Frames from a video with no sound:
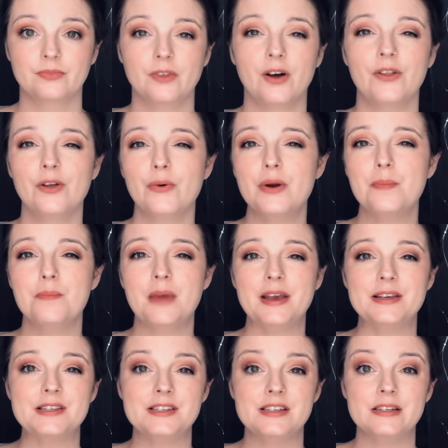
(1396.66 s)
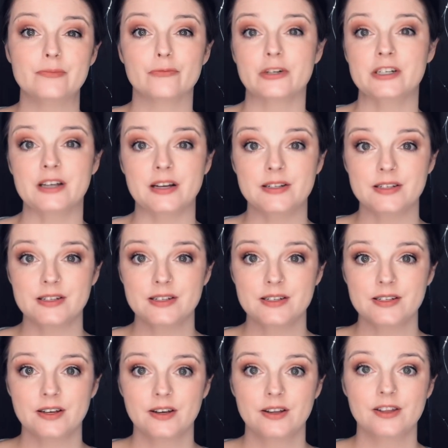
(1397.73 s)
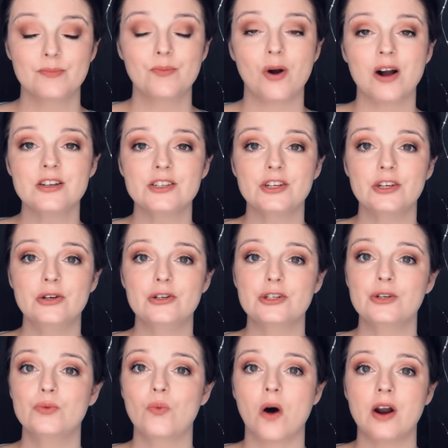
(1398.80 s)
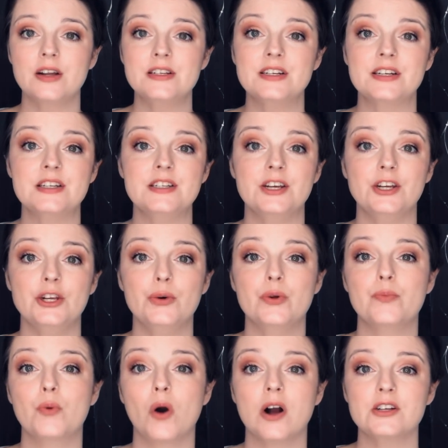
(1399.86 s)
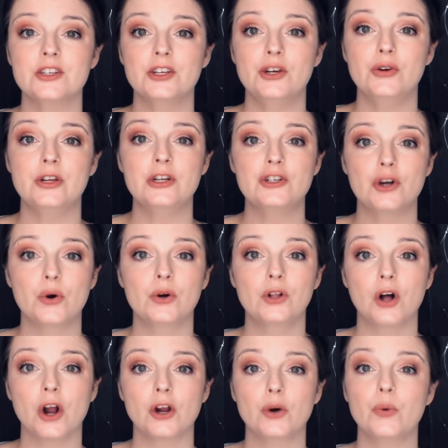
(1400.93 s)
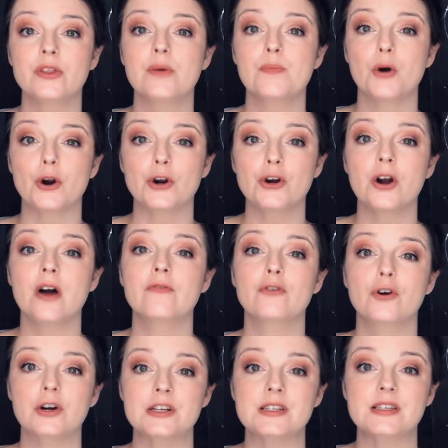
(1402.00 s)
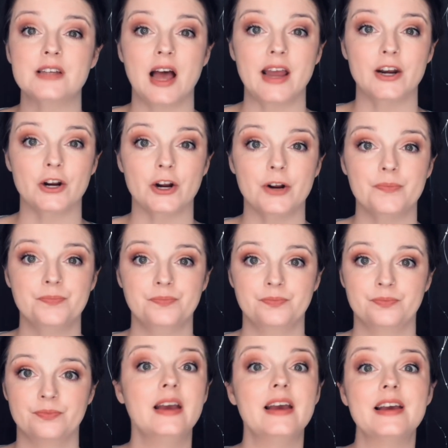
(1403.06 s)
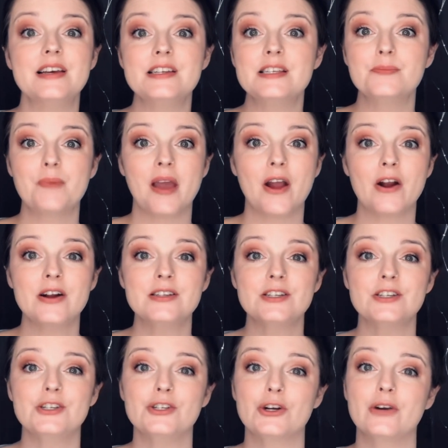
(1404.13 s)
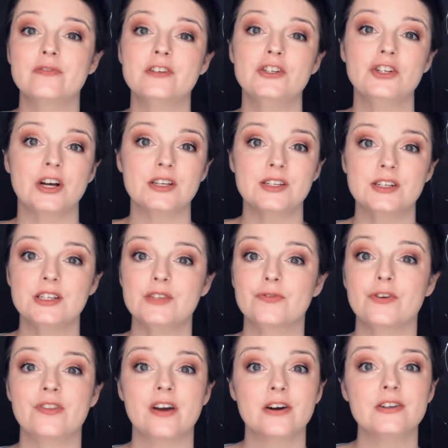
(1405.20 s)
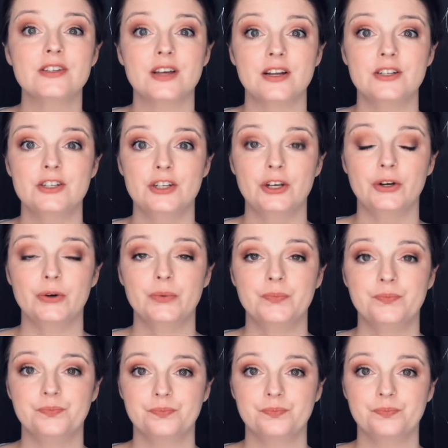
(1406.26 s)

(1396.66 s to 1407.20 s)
Although it may seem redundant, the prosecution wanted to continue with prosecuting Joe Clark with the murder of Chris Steiner. His parents deserved justice for their son, too.